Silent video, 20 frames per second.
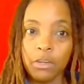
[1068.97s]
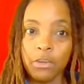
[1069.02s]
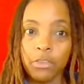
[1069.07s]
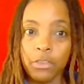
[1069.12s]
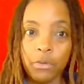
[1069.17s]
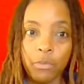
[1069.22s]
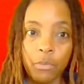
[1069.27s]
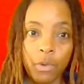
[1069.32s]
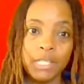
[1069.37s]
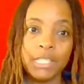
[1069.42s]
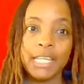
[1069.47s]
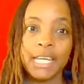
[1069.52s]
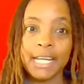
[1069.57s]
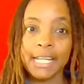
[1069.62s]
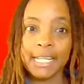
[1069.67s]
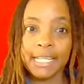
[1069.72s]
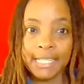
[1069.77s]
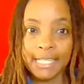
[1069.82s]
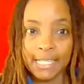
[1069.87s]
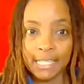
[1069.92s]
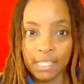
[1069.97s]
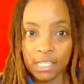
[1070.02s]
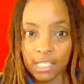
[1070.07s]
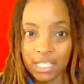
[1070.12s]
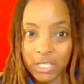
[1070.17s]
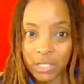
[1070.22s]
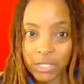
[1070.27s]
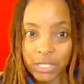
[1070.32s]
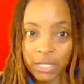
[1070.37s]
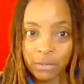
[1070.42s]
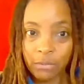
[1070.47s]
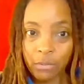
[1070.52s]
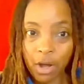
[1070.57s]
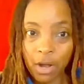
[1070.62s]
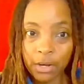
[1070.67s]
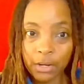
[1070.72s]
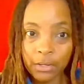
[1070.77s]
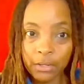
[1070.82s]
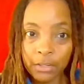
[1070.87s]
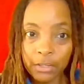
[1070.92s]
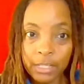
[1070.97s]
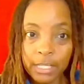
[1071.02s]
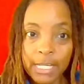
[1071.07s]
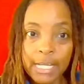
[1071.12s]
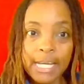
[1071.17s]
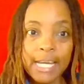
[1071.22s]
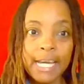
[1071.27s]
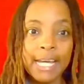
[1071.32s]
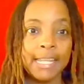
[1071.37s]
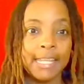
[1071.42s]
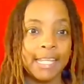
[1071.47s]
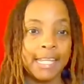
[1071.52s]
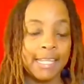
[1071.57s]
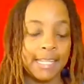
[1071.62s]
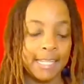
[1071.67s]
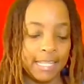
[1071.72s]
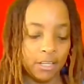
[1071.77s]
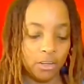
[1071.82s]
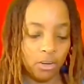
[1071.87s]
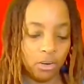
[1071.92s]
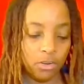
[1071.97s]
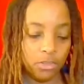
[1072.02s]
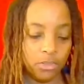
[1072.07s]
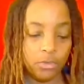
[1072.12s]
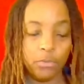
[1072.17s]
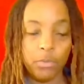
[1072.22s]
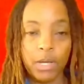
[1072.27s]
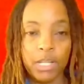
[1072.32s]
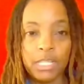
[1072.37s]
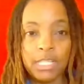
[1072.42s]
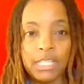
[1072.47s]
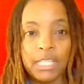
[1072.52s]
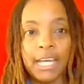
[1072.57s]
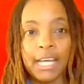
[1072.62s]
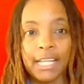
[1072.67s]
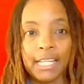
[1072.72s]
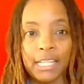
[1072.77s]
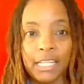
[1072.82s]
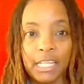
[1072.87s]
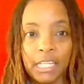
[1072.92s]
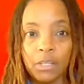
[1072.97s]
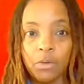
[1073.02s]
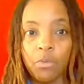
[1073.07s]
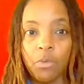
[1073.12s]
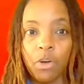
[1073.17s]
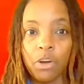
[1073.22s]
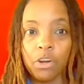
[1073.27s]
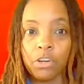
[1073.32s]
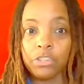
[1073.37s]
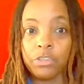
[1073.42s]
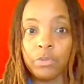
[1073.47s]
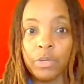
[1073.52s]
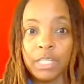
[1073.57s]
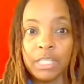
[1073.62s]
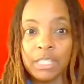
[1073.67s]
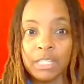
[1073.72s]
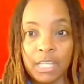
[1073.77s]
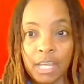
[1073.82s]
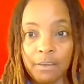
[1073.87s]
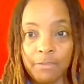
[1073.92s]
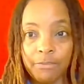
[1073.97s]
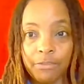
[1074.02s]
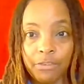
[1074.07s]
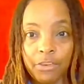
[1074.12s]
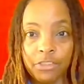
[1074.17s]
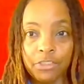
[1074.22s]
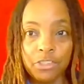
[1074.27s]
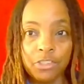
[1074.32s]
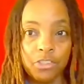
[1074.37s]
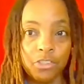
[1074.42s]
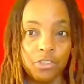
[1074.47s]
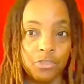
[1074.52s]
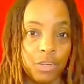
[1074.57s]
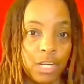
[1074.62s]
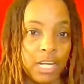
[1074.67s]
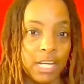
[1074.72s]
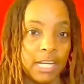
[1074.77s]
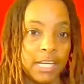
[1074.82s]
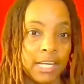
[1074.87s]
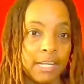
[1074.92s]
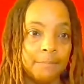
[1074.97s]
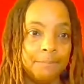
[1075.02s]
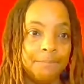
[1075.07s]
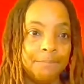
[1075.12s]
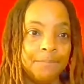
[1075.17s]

They're the ones that clean the dirty water, and then there are the ones that clean the water so it's safe for us to drink.